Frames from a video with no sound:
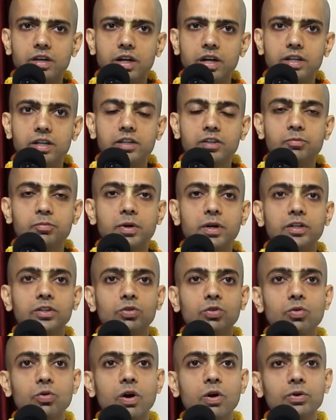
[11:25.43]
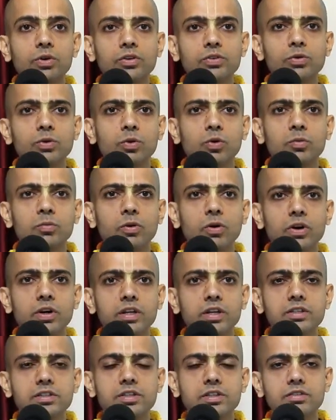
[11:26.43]
And he spread throughout his whole
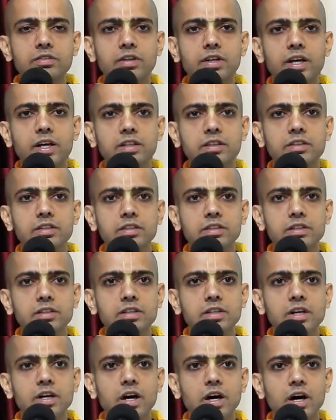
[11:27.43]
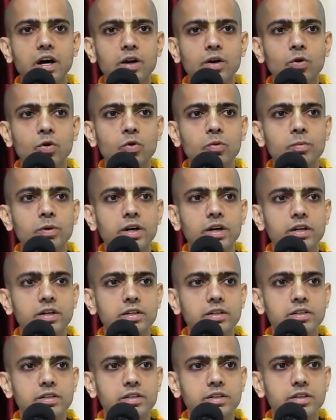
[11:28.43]
body, just like the aroma
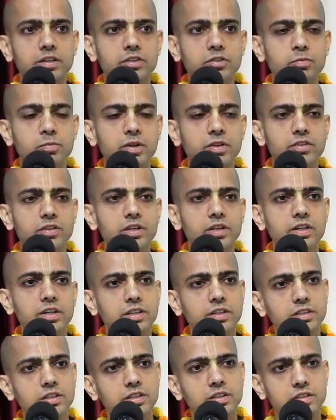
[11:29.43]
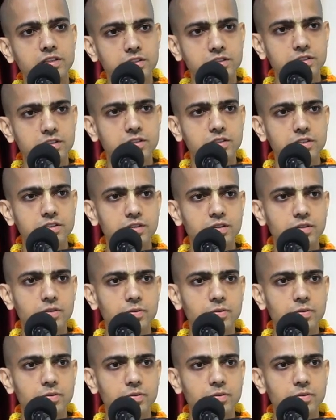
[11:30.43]
is present in the earth.